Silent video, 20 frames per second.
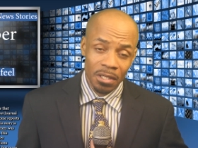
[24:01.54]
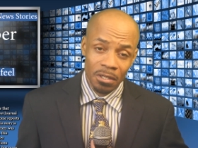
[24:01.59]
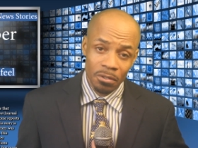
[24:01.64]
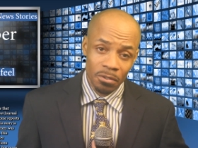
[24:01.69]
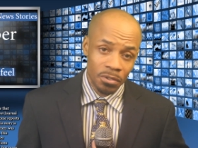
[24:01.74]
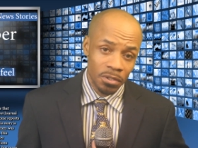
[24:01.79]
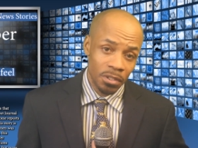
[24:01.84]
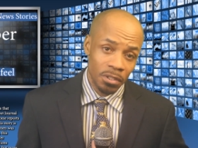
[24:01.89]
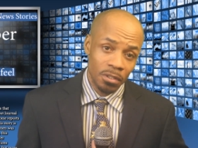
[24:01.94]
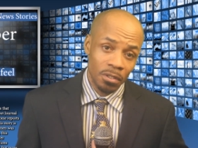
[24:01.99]

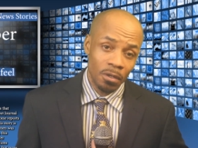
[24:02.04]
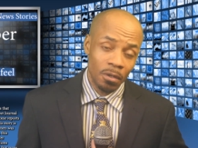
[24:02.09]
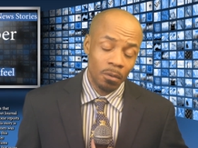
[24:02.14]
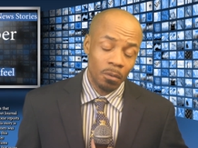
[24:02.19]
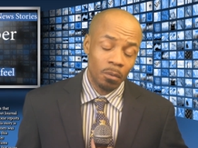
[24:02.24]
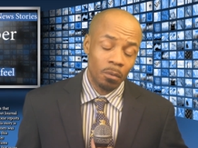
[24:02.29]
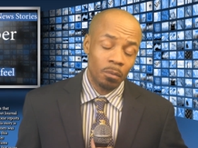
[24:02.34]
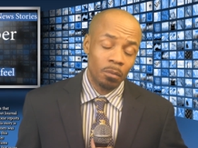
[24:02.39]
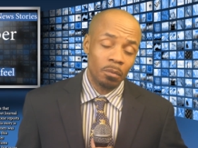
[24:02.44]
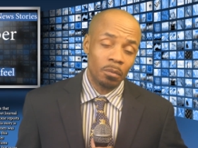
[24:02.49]
energy
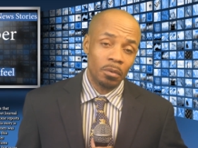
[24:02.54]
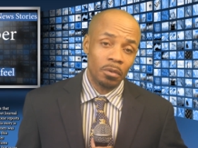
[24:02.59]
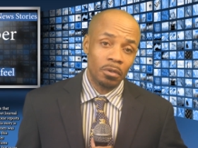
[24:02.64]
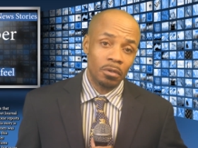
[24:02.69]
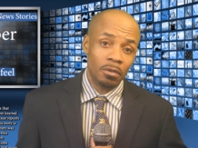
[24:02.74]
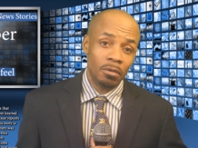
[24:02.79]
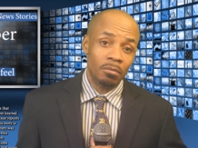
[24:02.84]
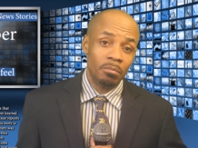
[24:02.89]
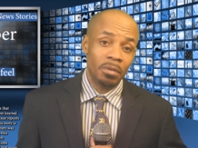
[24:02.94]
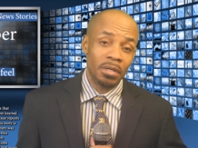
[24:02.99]
go?
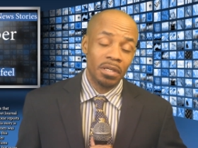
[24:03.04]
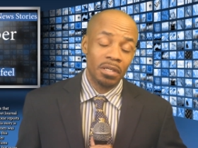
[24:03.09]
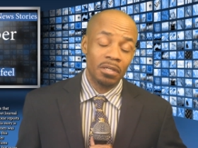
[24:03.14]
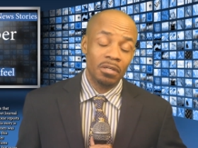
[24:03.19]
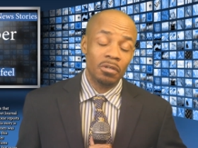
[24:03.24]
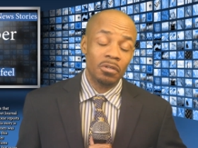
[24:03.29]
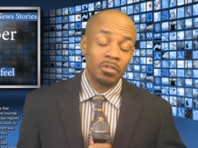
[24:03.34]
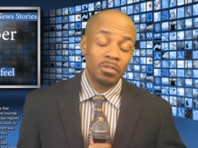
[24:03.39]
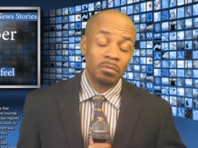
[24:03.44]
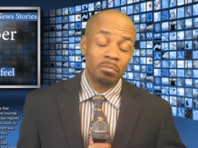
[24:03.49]
Nobody
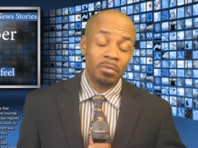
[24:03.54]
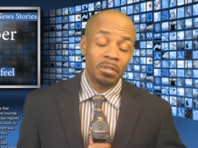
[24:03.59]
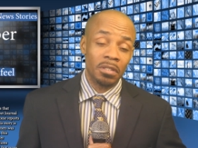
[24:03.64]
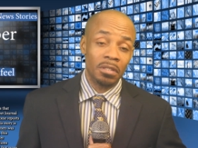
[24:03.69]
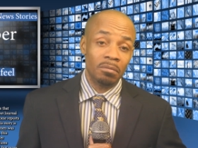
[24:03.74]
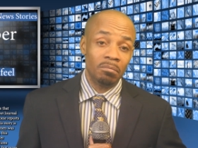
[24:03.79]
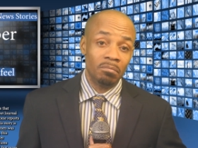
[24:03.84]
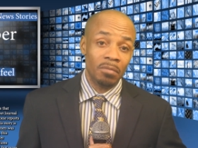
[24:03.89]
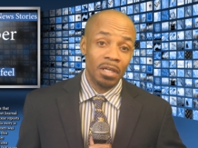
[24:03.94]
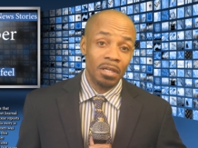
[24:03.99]
knows, but
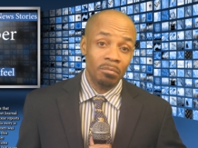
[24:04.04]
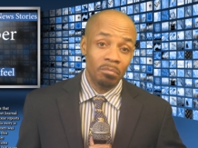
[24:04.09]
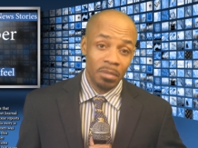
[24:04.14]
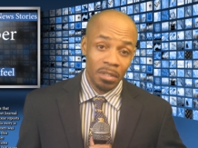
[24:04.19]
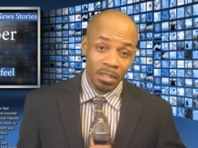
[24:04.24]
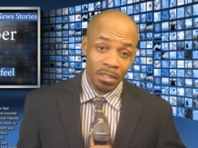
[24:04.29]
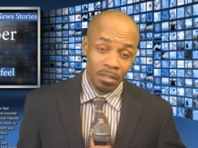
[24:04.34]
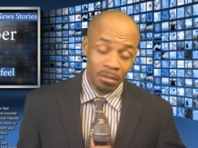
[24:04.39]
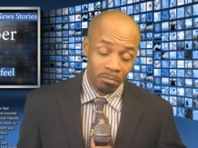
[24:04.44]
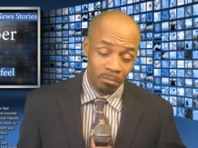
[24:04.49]
it may
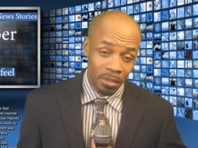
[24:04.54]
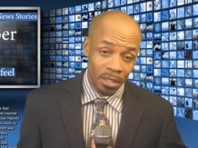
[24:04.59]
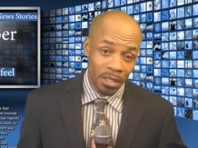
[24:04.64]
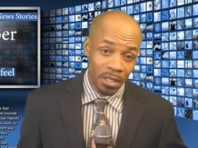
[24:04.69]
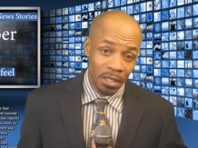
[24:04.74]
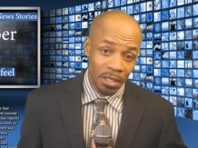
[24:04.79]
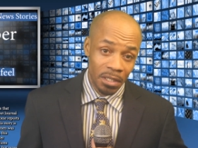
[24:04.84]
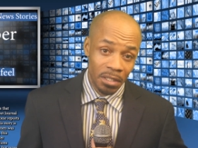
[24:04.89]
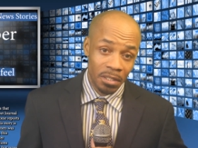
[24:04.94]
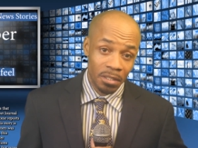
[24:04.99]
be in the
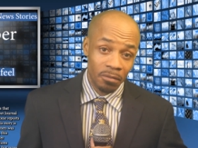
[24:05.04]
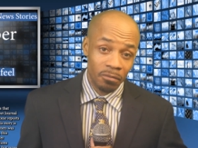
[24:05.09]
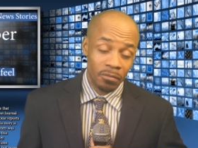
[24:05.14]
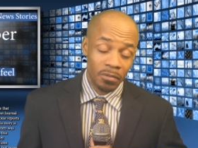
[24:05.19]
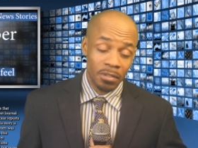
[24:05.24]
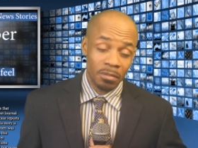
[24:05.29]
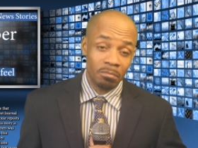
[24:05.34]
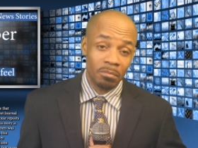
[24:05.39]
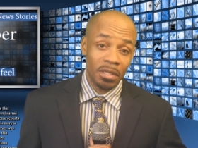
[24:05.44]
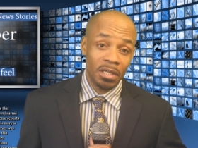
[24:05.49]
mind of
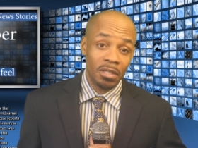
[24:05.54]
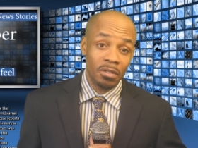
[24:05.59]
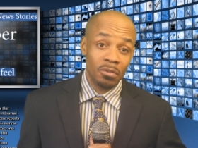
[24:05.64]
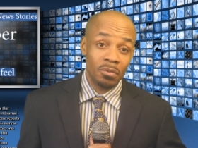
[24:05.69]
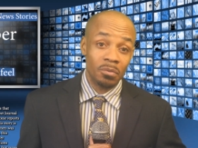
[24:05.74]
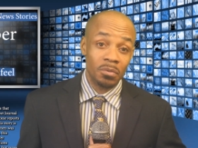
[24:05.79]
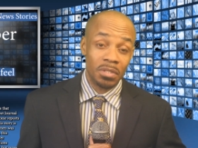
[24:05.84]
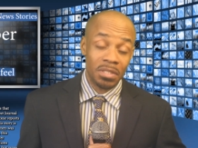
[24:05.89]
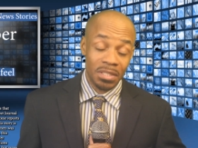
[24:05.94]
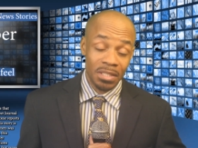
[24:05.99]
somebody
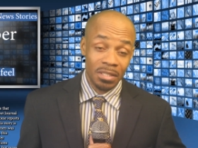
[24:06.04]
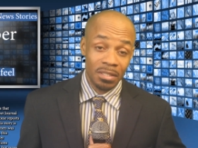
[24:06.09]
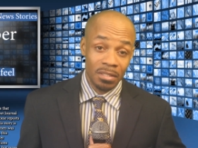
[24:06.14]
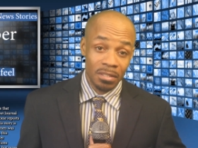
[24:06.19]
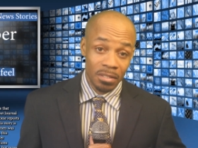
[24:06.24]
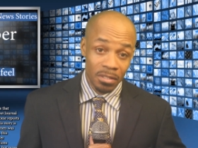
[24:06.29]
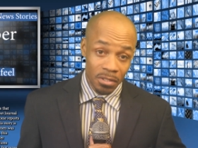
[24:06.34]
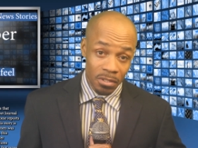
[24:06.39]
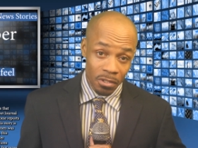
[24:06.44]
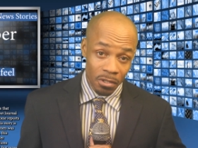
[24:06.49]
who's sent to
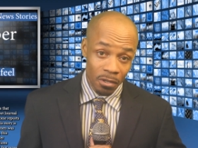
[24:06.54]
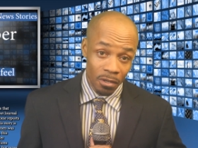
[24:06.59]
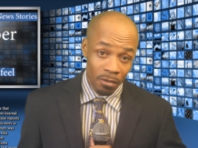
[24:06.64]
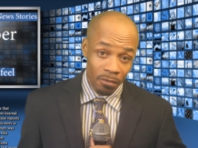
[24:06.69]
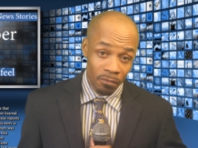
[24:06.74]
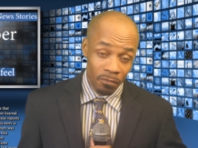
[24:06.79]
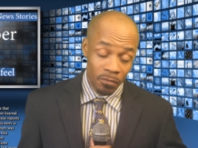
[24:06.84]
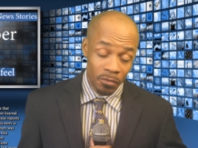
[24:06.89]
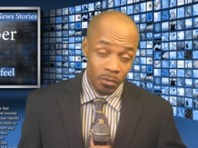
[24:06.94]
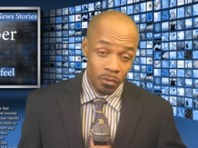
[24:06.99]
this
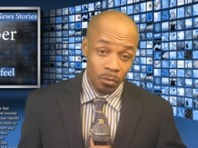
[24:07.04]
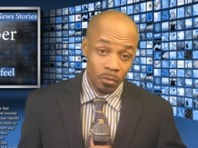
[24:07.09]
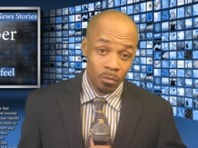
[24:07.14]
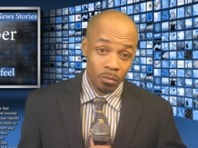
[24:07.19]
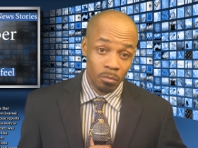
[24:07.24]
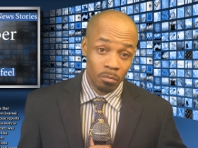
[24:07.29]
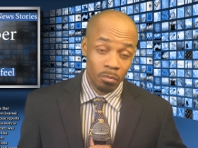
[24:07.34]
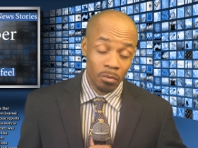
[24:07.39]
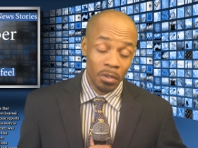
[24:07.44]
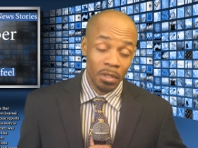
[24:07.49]
earth
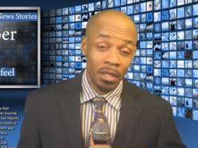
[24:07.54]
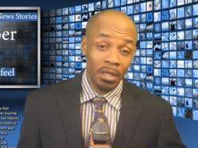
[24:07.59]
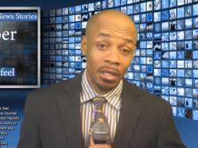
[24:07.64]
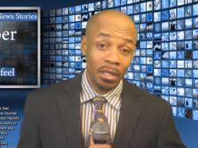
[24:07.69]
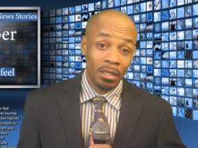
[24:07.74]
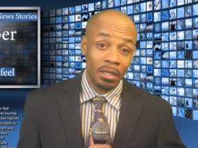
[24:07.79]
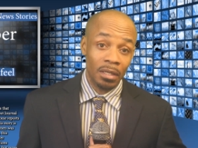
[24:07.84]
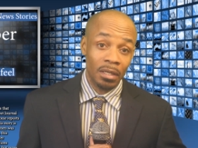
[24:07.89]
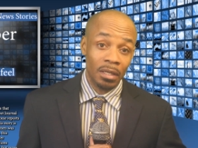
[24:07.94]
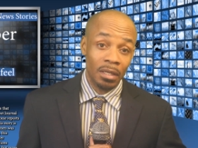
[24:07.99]
to
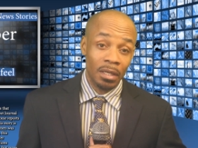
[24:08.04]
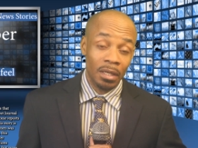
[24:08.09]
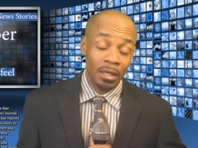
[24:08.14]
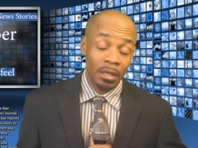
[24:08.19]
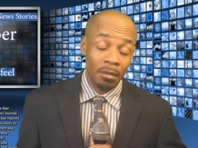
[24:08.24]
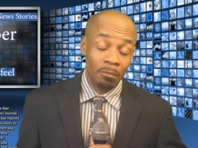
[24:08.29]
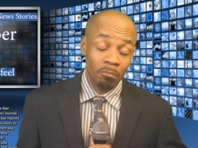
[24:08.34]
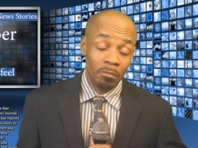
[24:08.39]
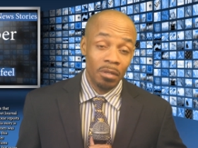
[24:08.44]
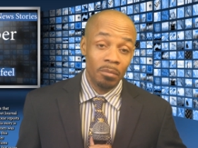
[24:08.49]
bring
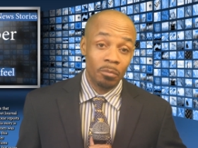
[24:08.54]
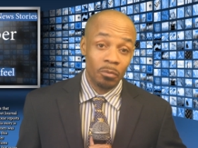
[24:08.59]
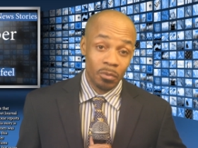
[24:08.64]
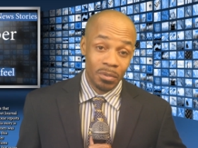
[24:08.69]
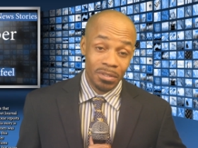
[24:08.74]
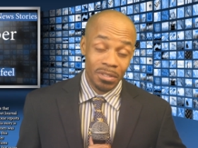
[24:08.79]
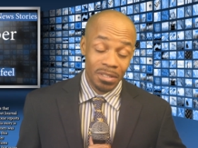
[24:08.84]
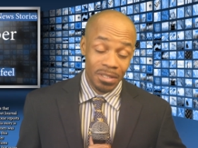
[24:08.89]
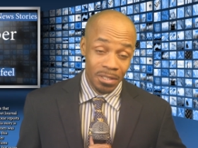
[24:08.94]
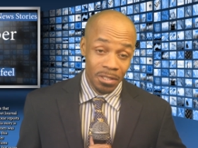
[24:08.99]
people
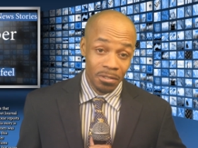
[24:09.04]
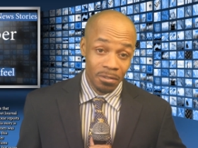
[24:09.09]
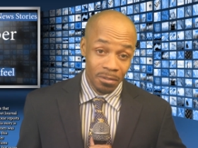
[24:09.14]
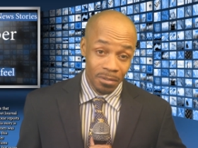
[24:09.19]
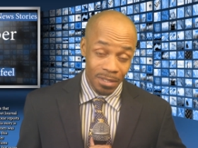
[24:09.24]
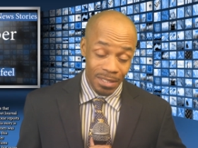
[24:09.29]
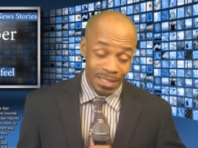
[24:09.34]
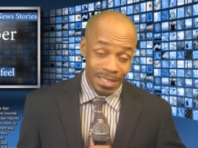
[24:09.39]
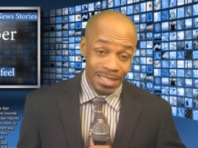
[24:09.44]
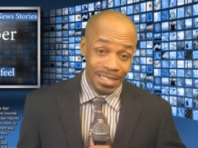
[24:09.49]
to, to their
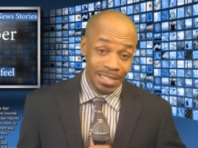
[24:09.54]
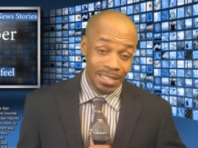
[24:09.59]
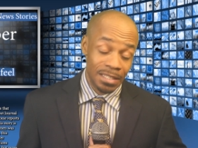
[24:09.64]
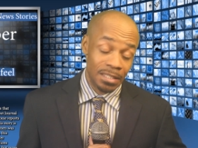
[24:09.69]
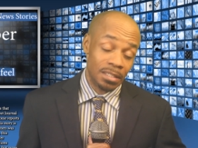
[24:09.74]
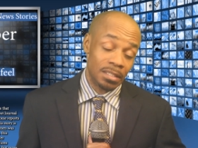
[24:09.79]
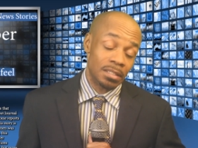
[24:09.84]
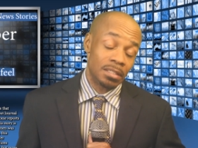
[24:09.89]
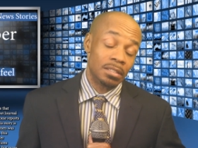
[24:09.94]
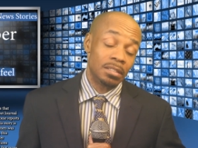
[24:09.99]

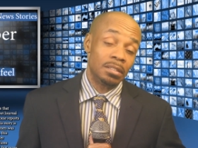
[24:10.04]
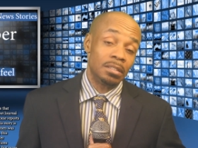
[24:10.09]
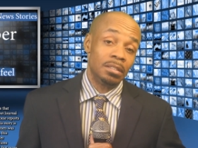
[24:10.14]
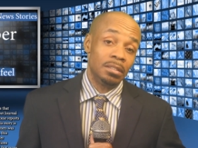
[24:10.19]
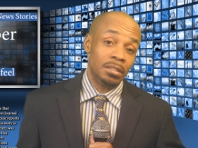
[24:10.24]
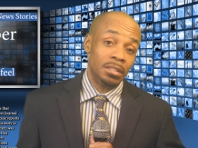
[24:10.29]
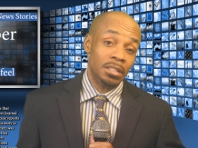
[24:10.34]
knees.